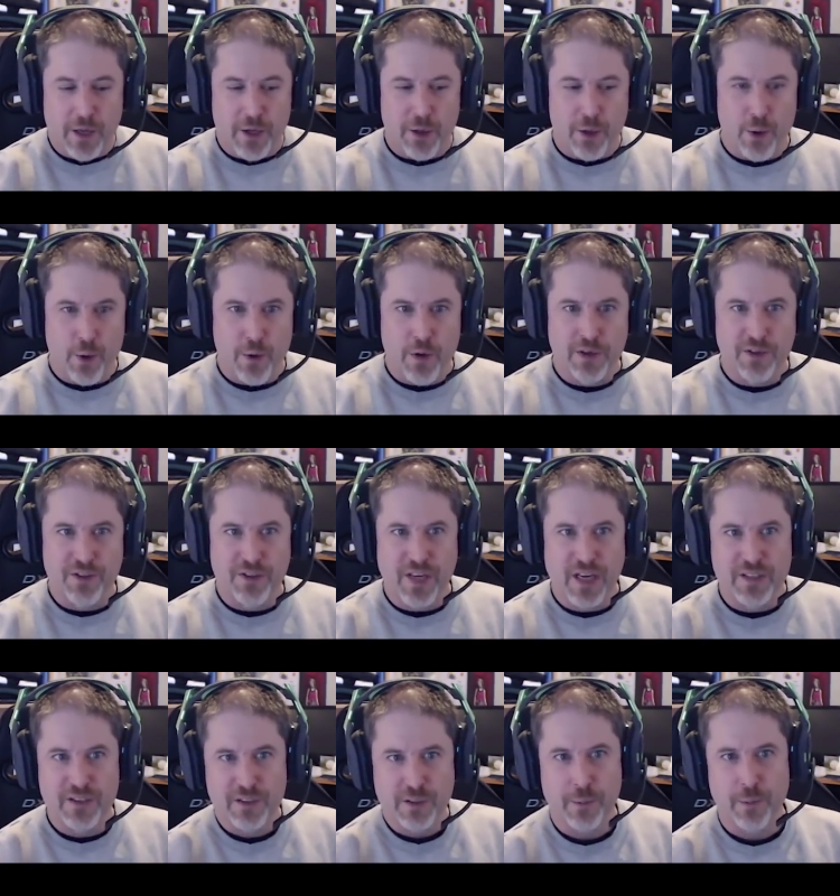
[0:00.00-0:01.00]
you could
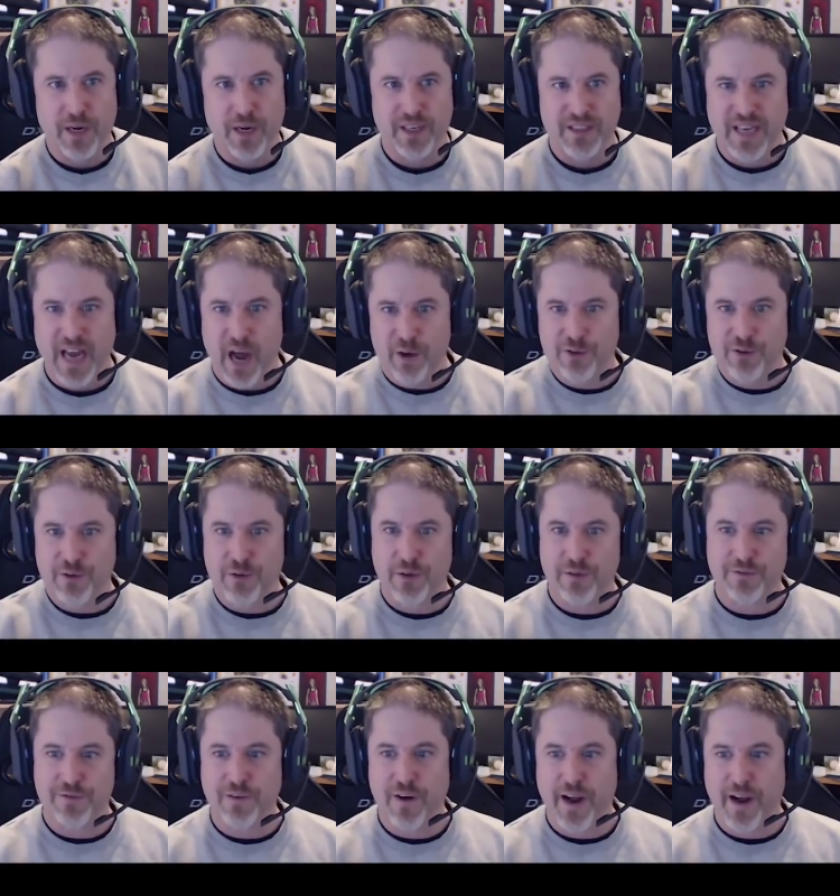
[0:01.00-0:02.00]
set somebody's house
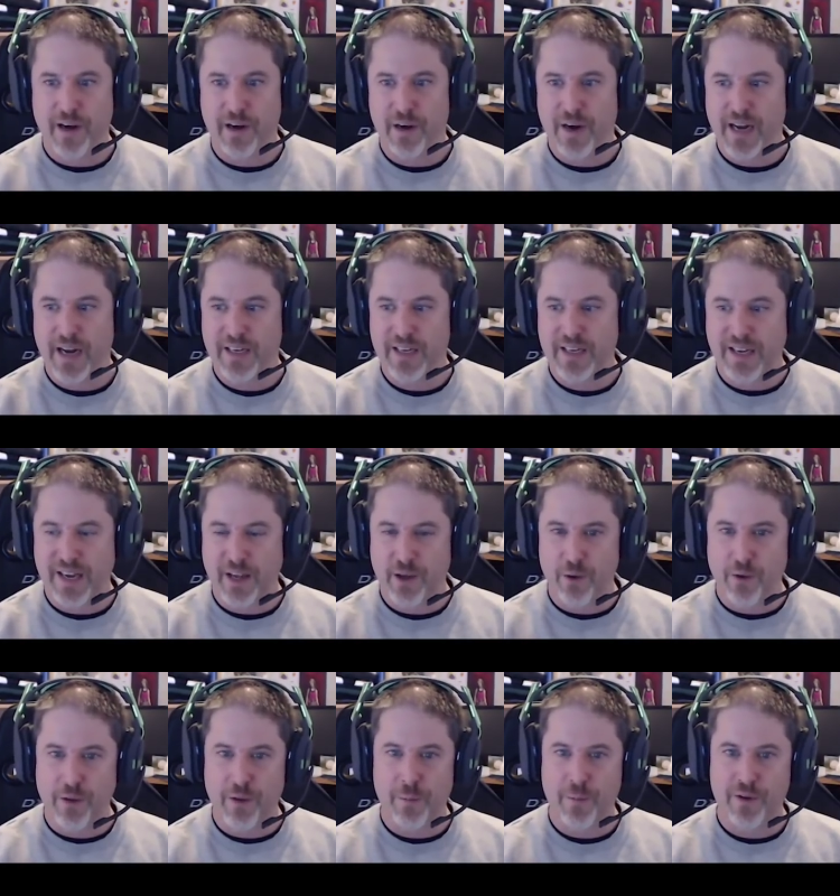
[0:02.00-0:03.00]
on fire and
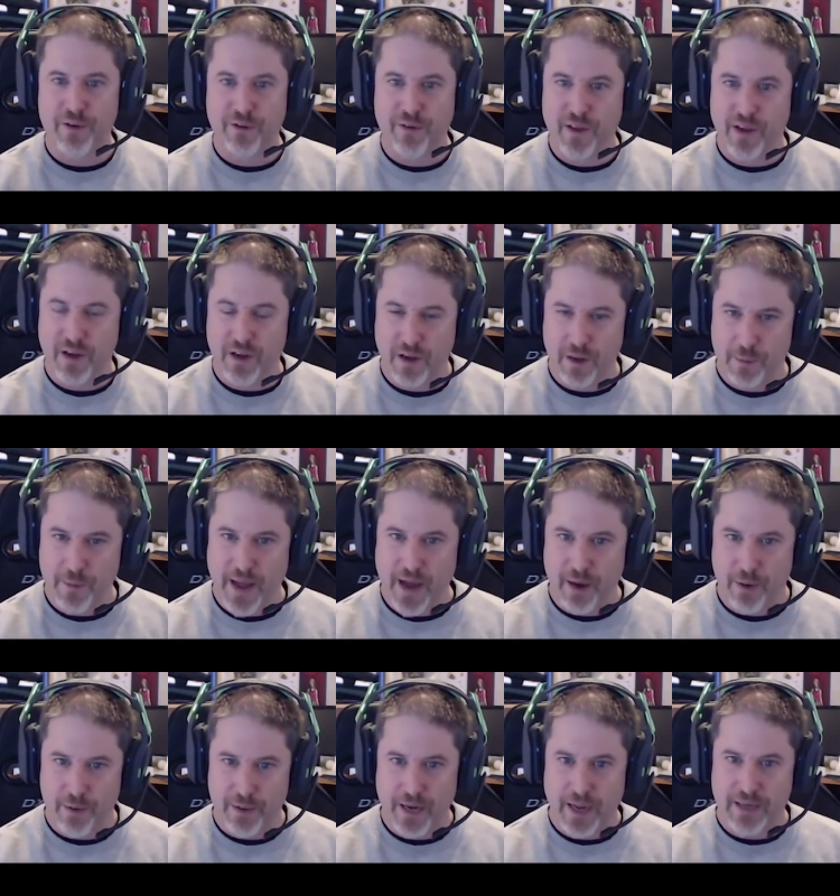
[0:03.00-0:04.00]
kill them as they come
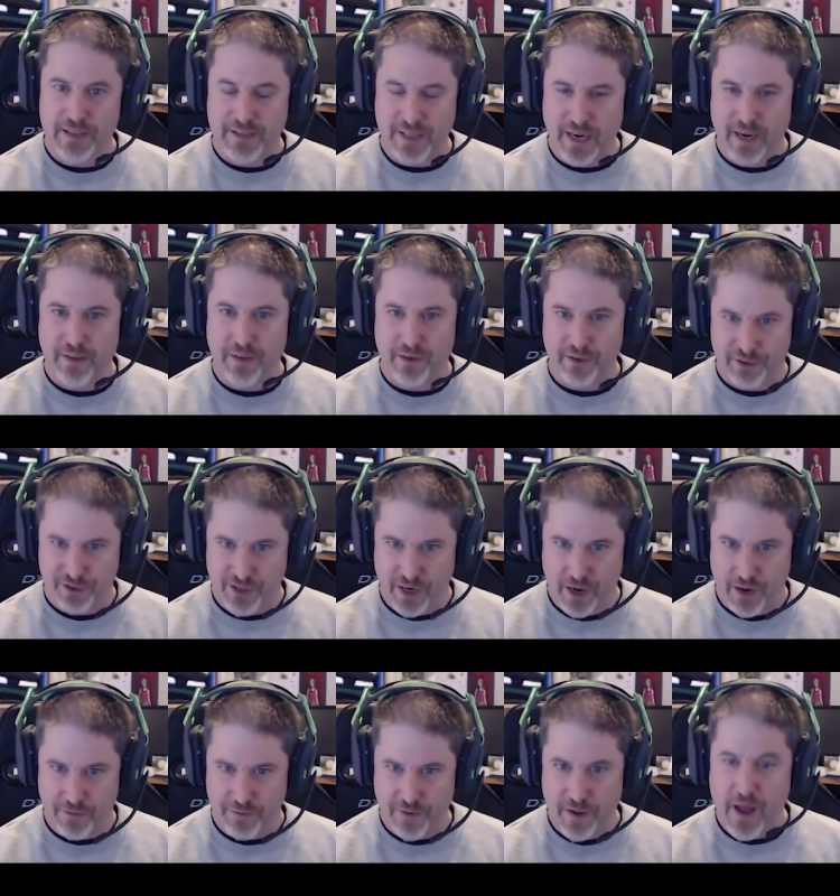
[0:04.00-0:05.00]
out and take their
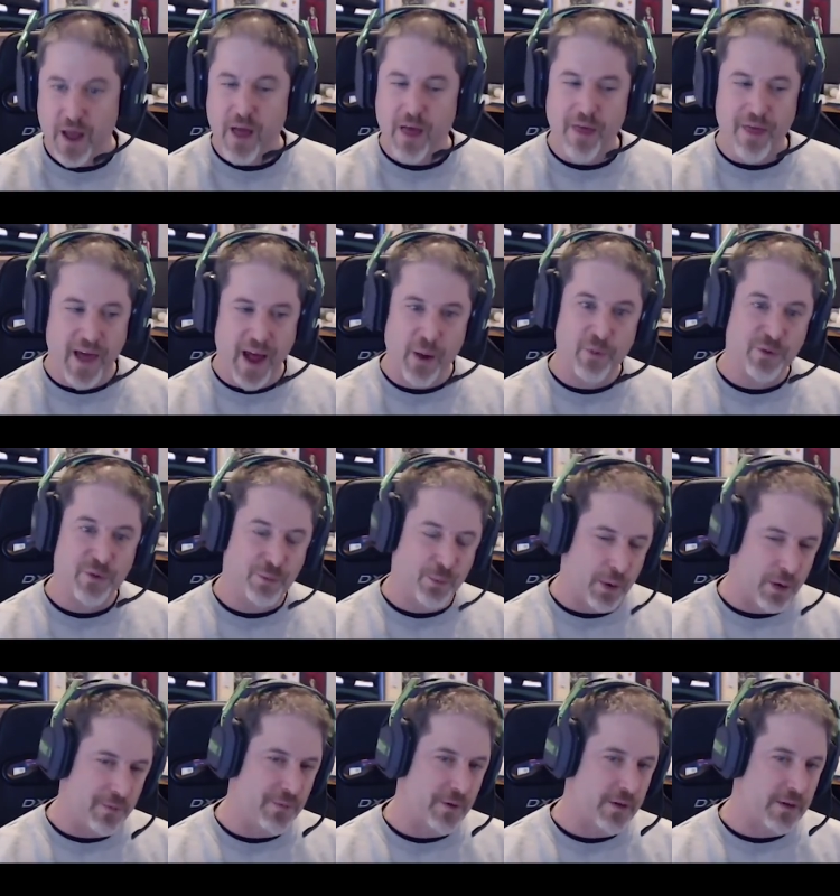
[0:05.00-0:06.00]
stuff. That was
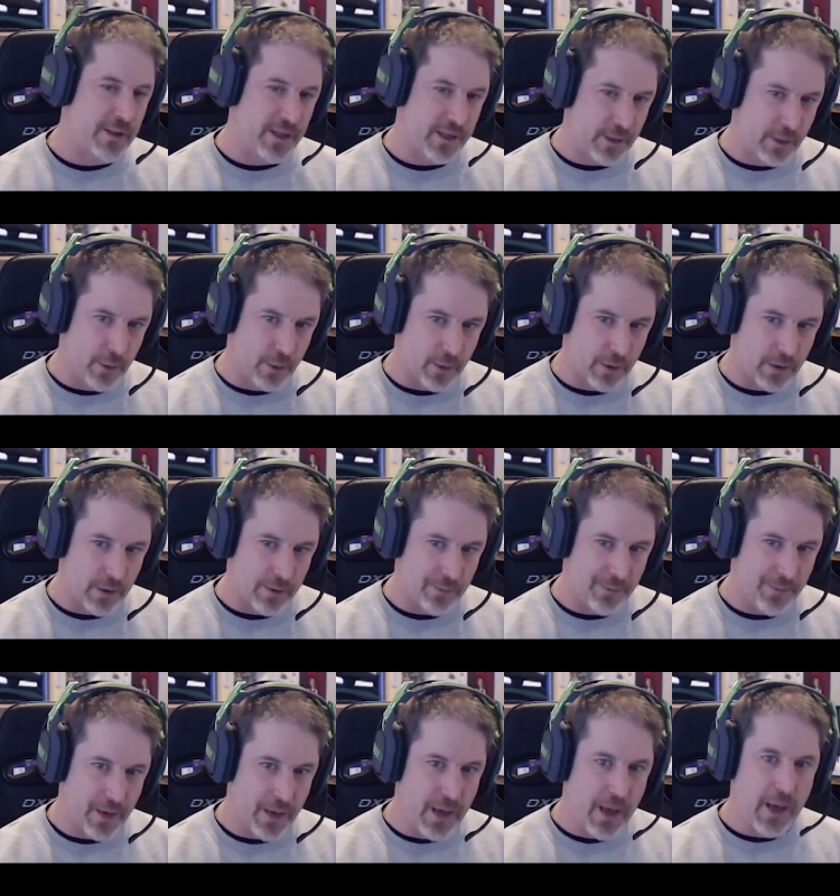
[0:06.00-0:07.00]
perfectly cool.
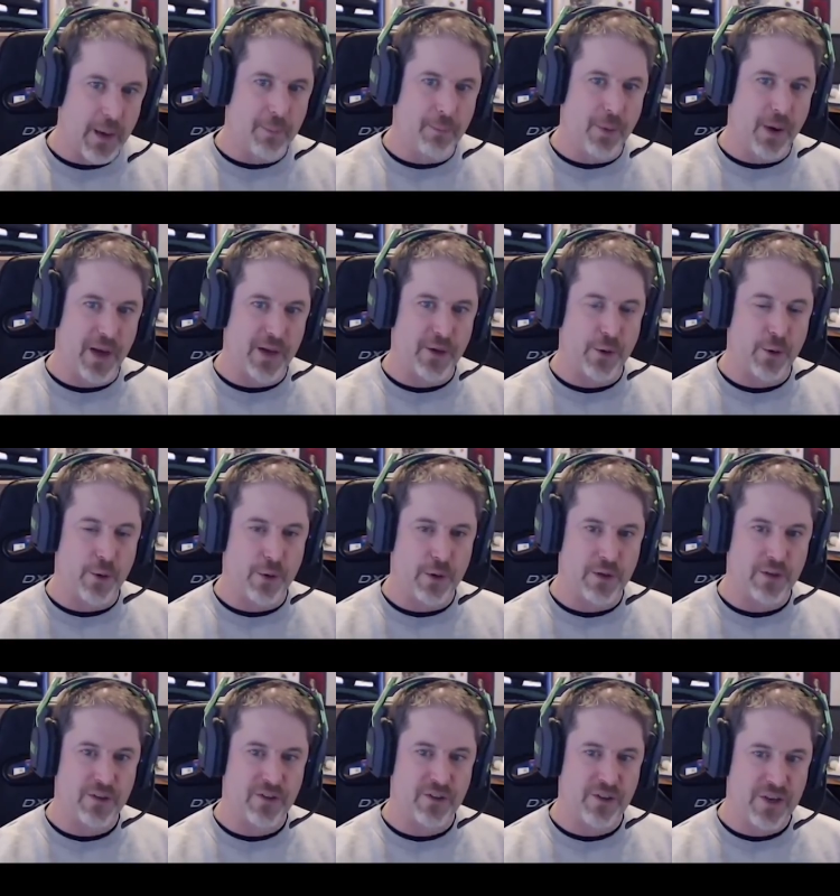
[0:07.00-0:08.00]
But you
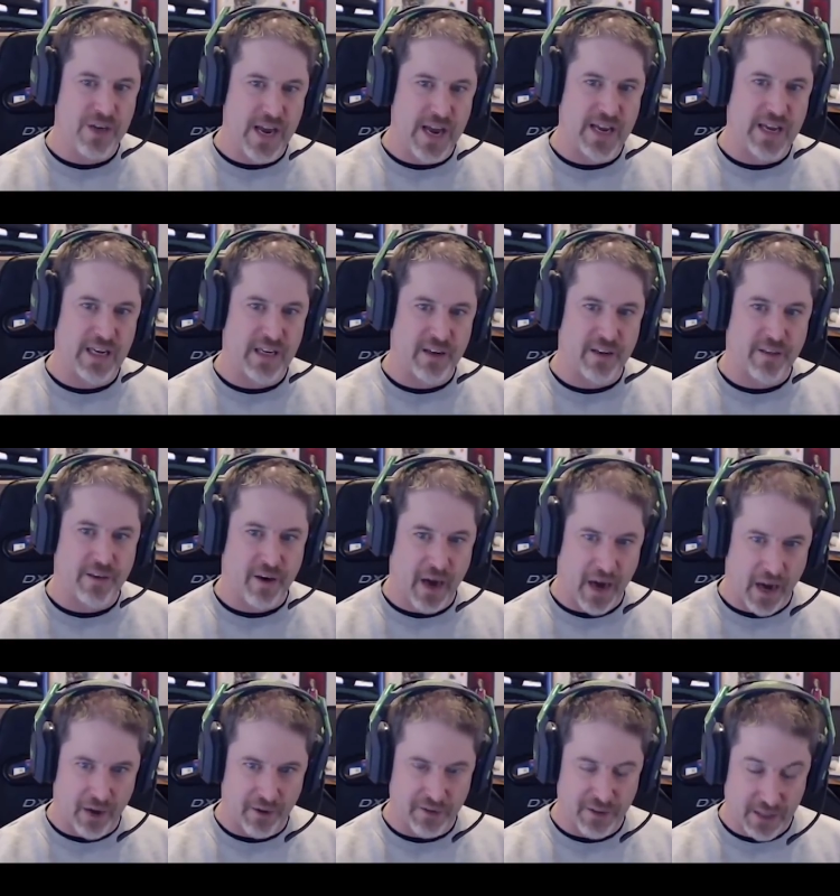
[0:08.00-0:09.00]
couldn't sneak into their
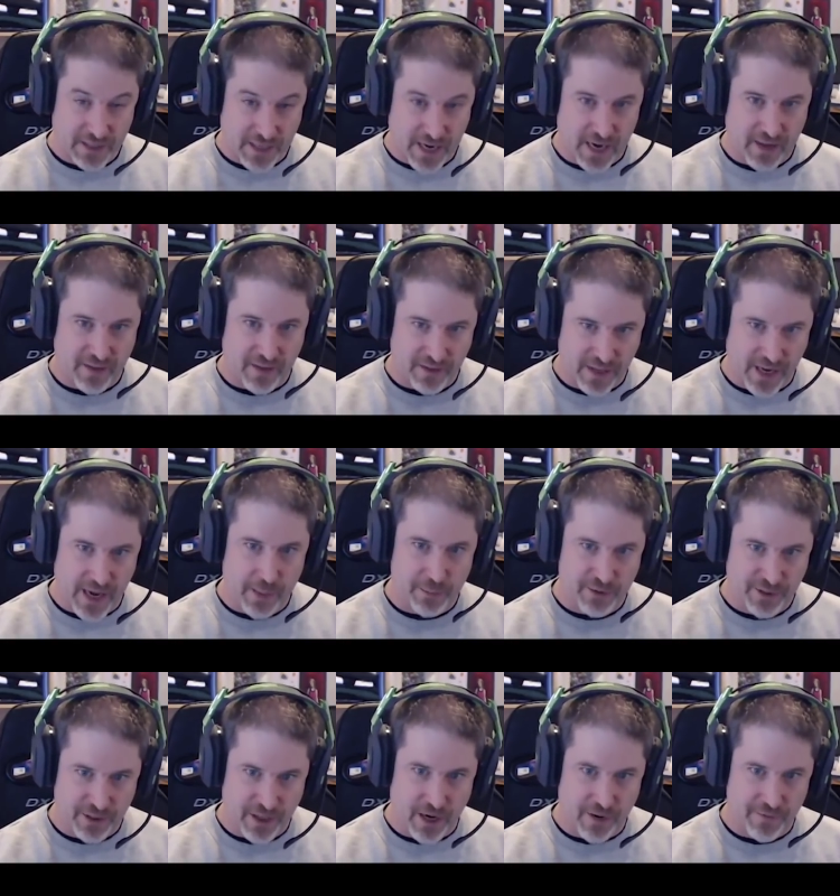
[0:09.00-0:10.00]
house and take the same
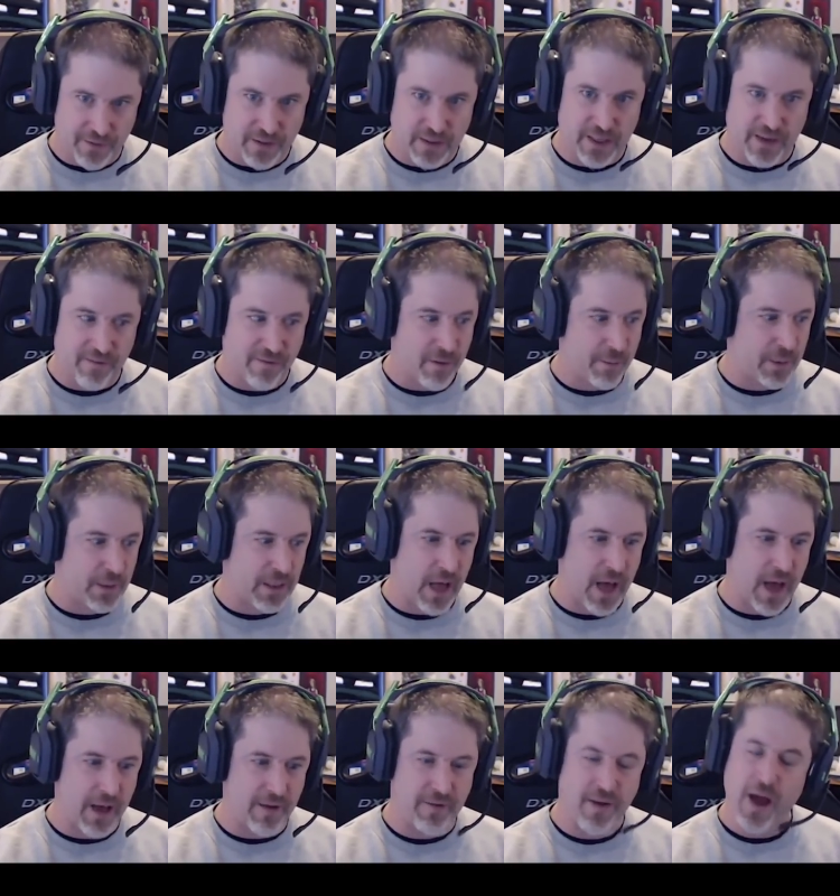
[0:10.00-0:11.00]
stuff and leave them
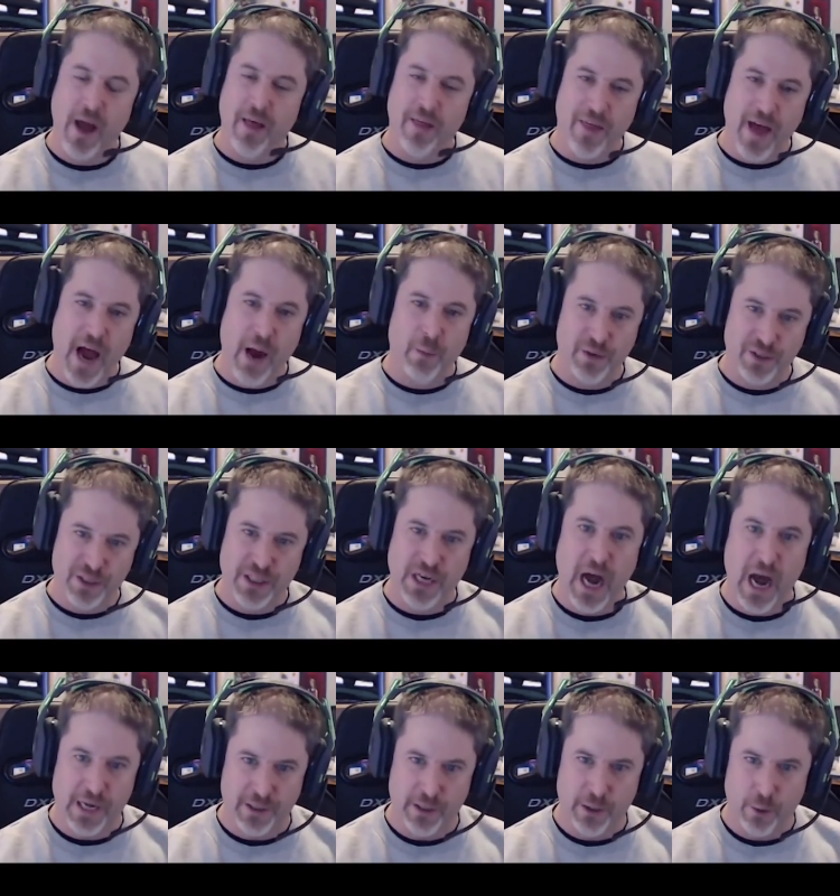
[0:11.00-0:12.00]
alive. That was
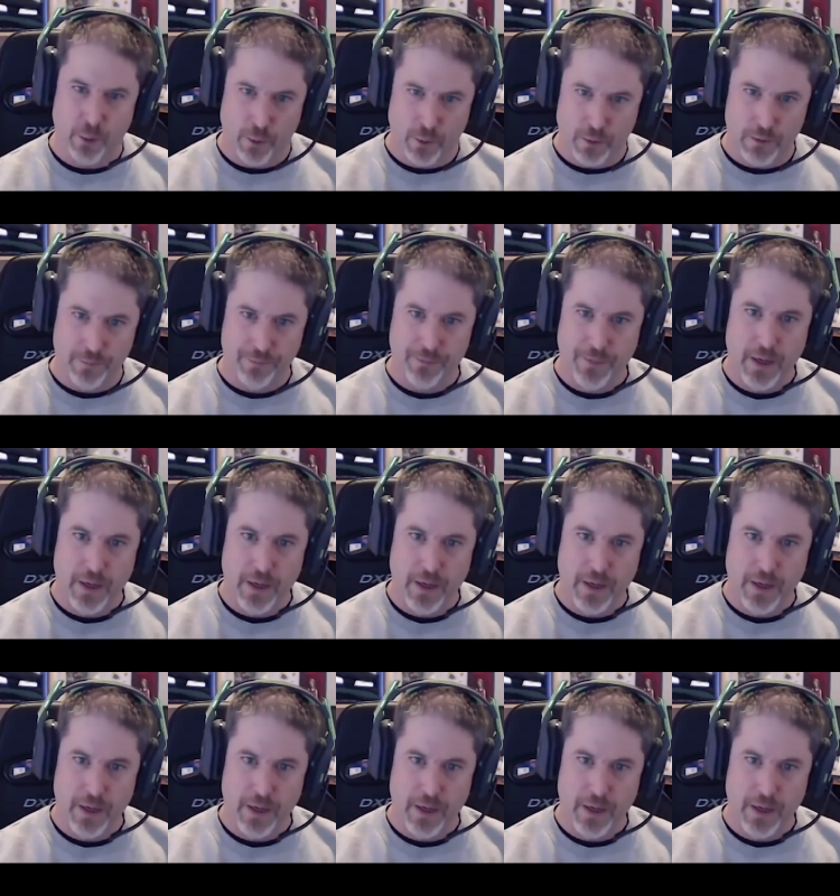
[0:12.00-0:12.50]
not cool.